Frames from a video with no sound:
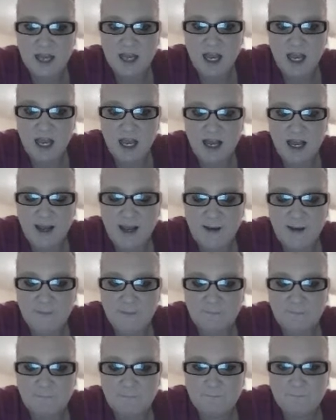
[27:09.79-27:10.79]

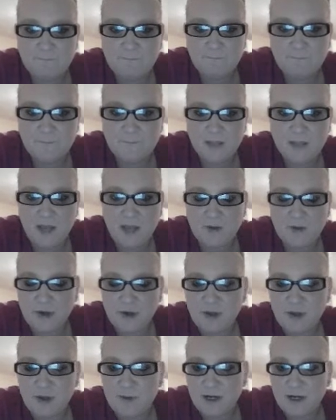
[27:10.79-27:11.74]
other human